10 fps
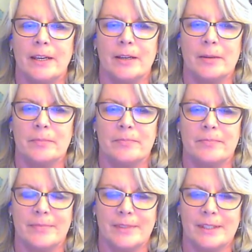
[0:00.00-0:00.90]

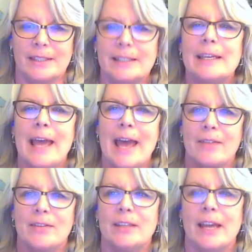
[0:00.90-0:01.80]

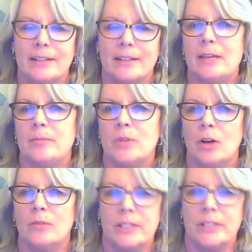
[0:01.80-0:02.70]
having that same
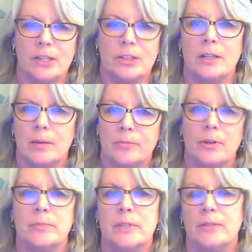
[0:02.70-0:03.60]
conversation come
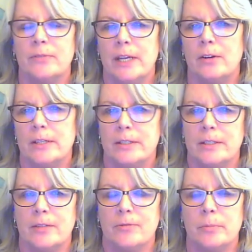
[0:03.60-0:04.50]
from different
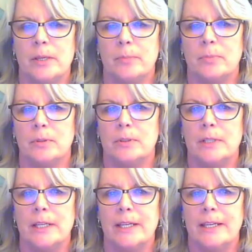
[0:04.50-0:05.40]
areas and different
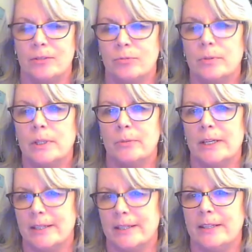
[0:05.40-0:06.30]
people is really
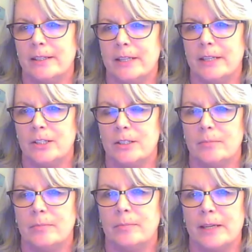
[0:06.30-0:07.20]
what gets the
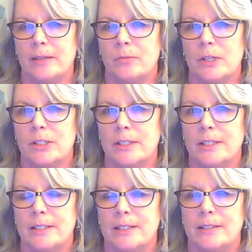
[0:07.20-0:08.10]
attention back in
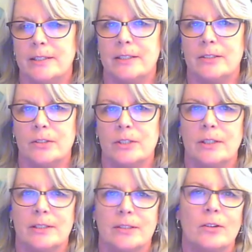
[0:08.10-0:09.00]
Washington, D.C. So
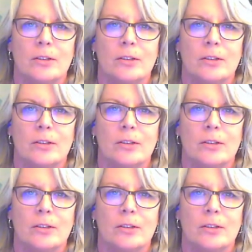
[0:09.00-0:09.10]
it's